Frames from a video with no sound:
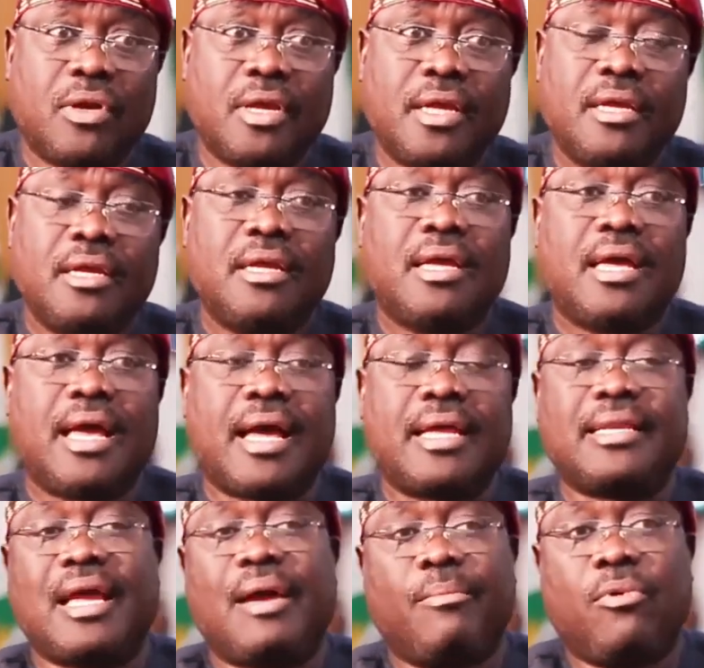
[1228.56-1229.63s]
okay,
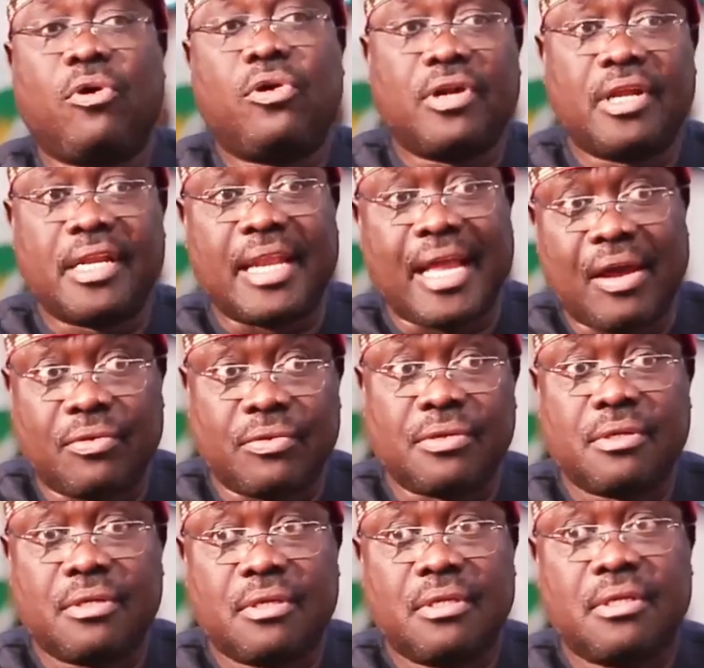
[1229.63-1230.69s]
and they are more
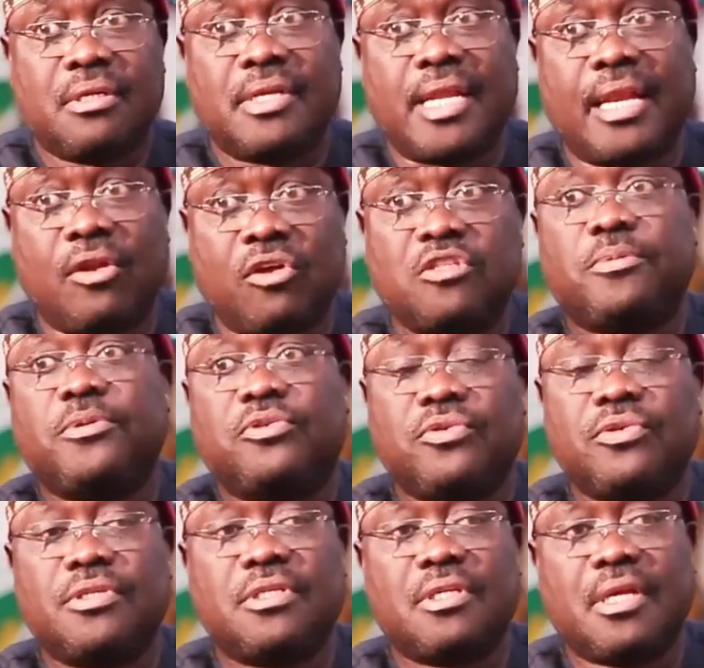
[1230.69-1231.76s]
renowned than
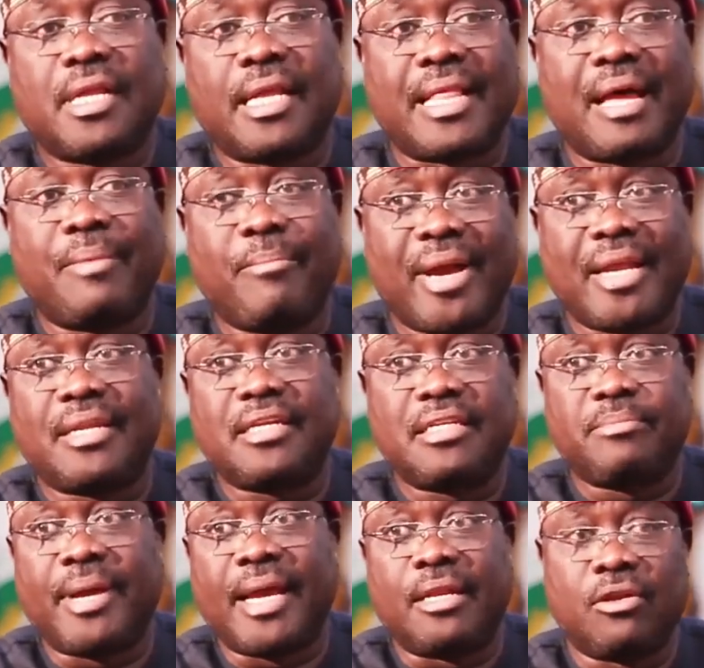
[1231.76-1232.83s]
hospitals that are
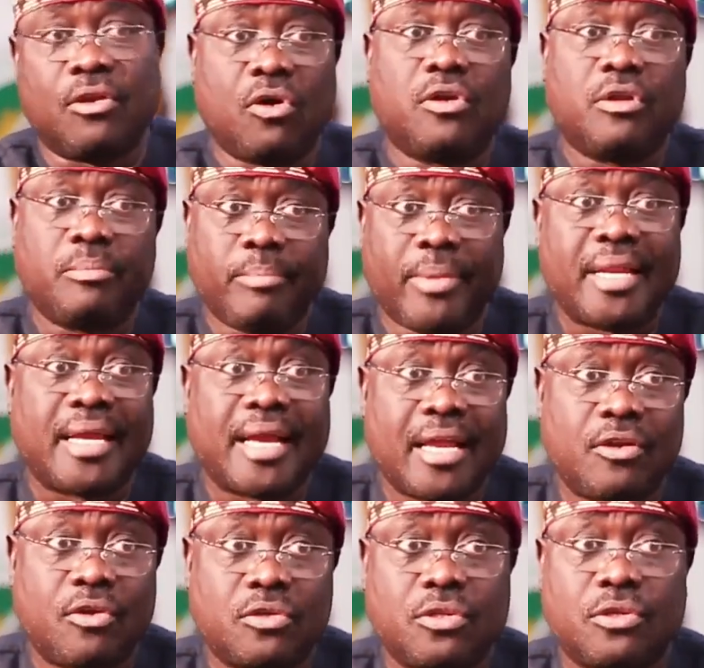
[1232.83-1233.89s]
managed by
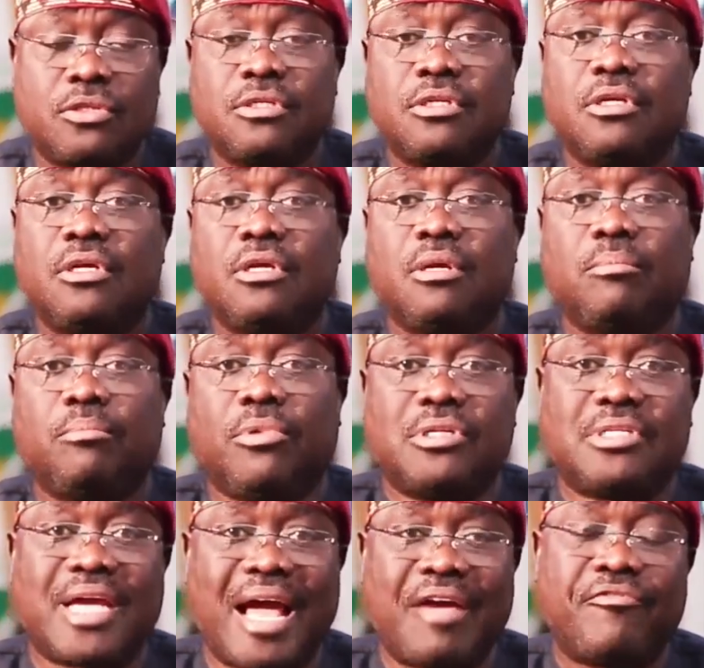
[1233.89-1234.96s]
non-medical doctors.
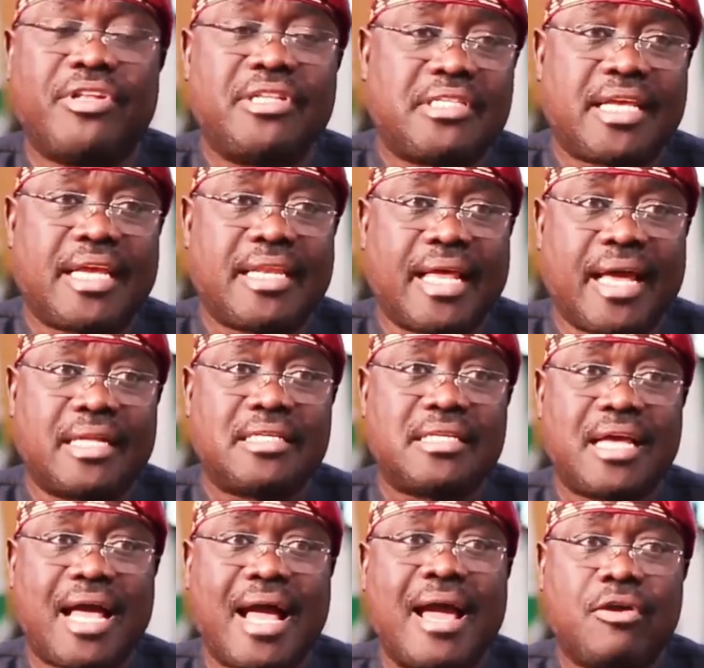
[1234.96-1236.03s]
But having said that,
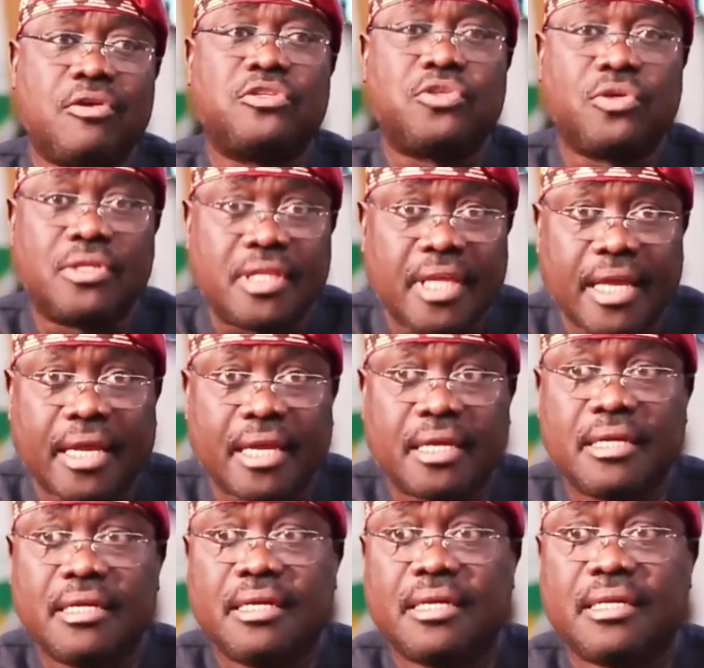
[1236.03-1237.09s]
I also think
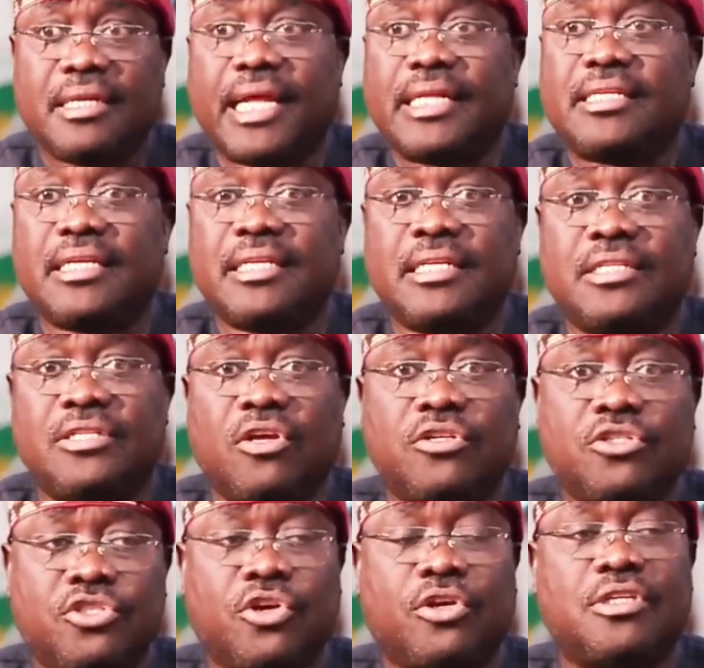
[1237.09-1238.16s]
that it is
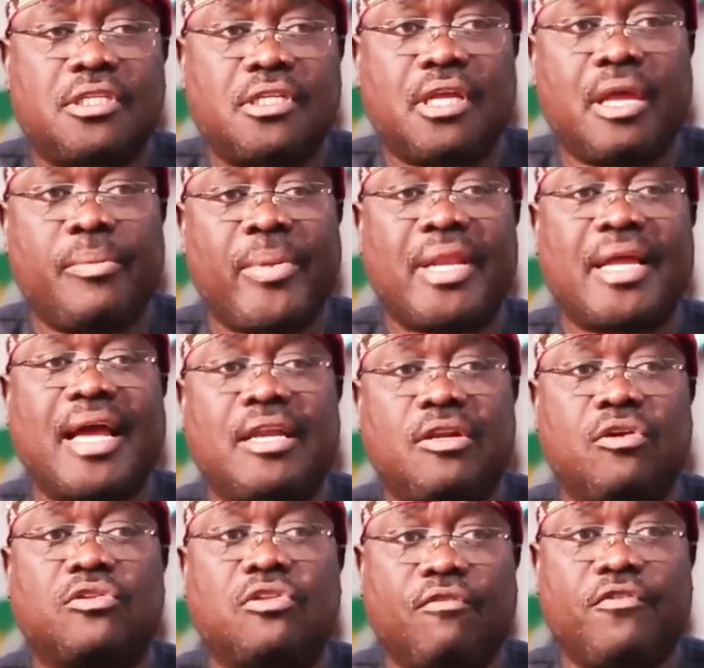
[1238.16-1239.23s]
not just a medical
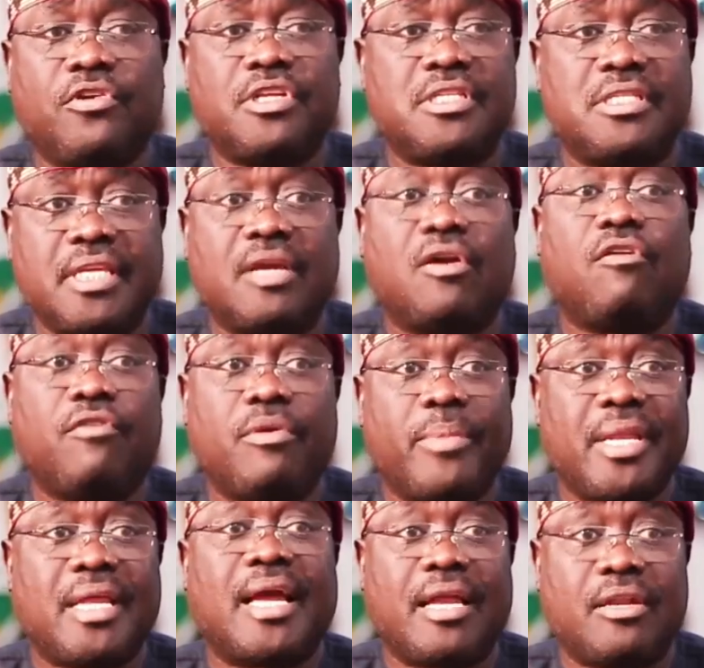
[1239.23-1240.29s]
doctor for the sake of a
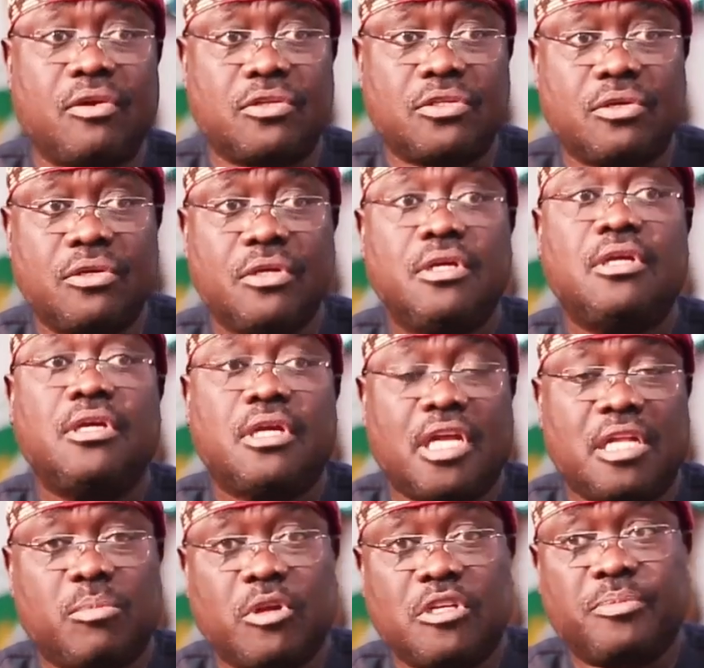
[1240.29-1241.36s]
medical doctor.
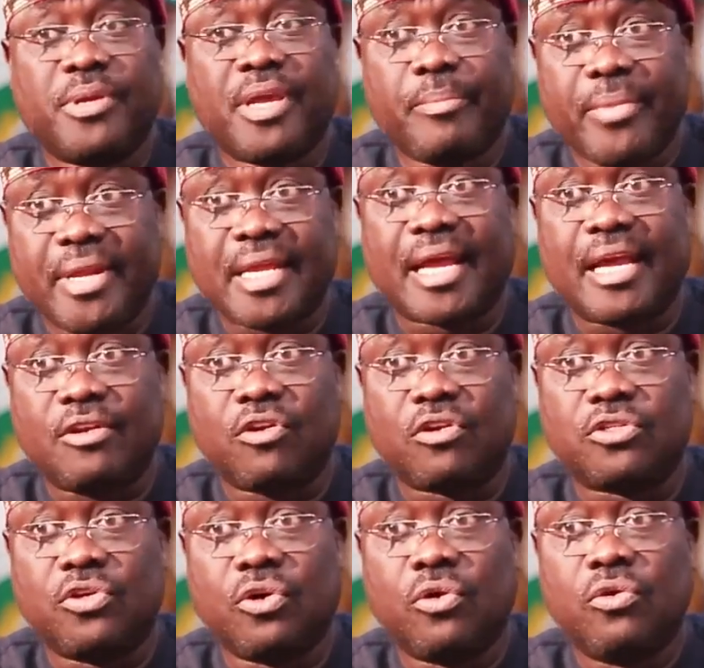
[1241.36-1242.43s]
It must be a medical
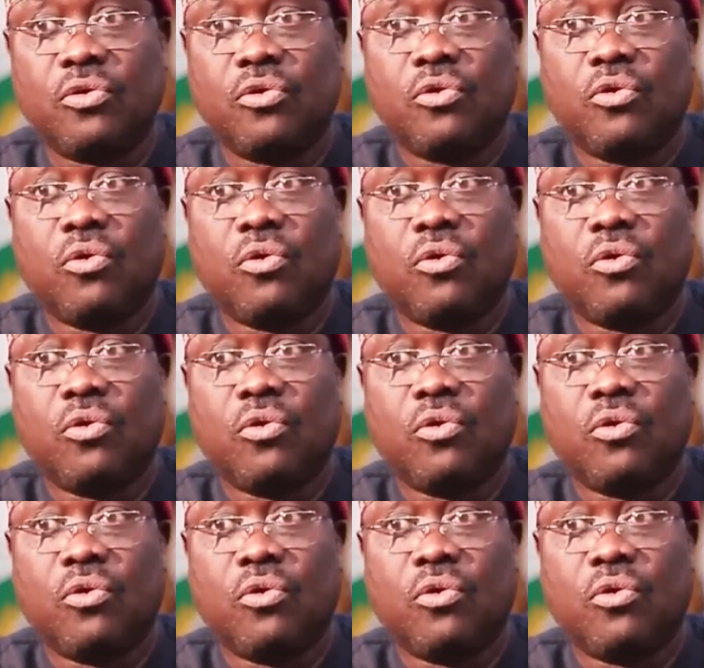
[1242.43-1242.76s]
doctor